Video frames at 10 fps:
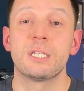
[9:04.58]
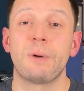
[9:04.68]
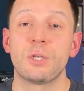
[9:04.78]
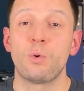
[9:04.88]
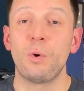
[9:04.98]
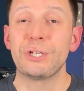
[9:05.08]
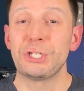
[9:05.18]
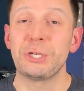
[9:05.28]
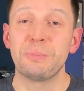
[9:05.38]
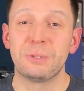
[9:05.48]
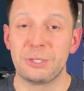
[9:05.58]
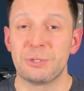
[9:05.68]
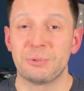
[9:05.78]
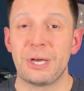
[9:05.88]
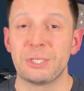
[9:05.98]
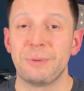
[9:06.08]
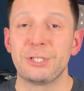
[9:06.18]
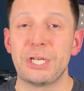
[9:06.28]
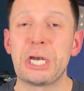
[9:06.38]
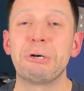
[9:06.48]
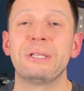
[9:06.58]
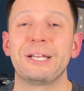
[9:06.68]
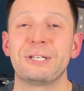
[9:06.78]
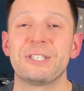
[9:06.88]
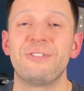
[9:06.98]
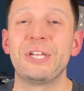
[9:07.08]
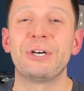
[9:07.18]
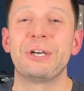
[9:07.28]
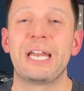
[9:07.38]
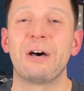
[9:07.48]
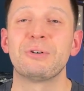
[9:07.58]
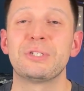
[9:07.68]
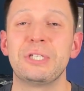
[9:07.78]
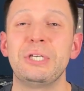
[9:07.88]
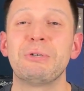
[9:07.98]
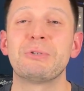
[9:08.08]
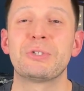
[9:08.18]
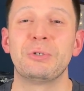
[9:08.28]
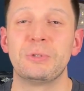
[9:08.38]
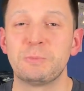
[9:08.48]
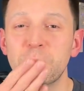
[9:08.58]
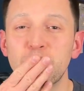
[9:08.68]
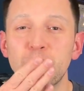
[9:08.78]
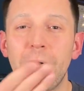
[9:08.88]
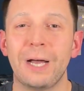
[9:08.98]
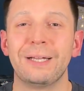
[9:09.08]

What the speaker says: much for watching. Please subscribe to my channel, like this video, and I will see you soon. Mwah.